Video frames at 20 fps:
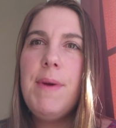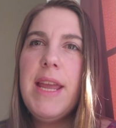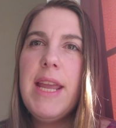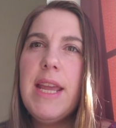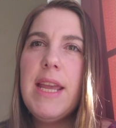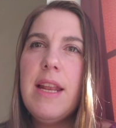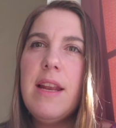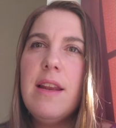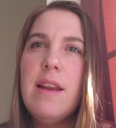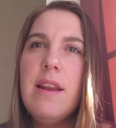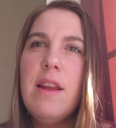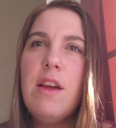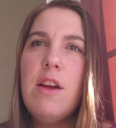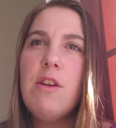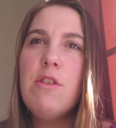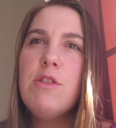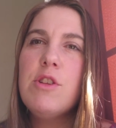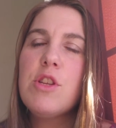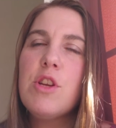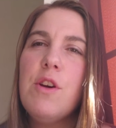making
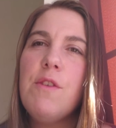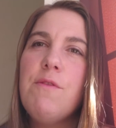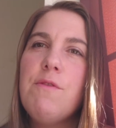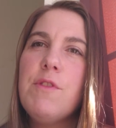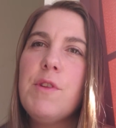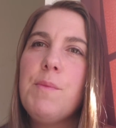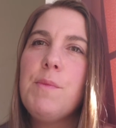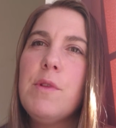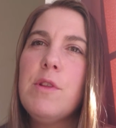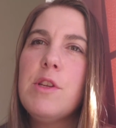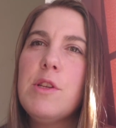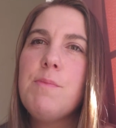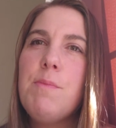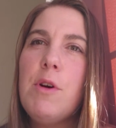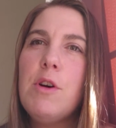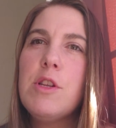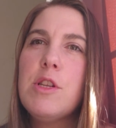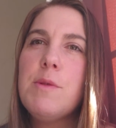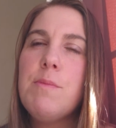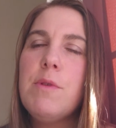her as comfortable as
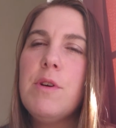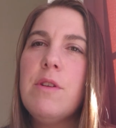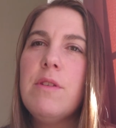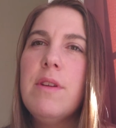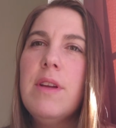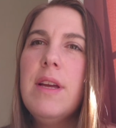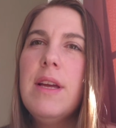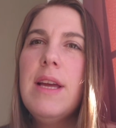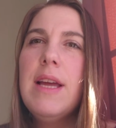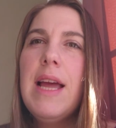possible.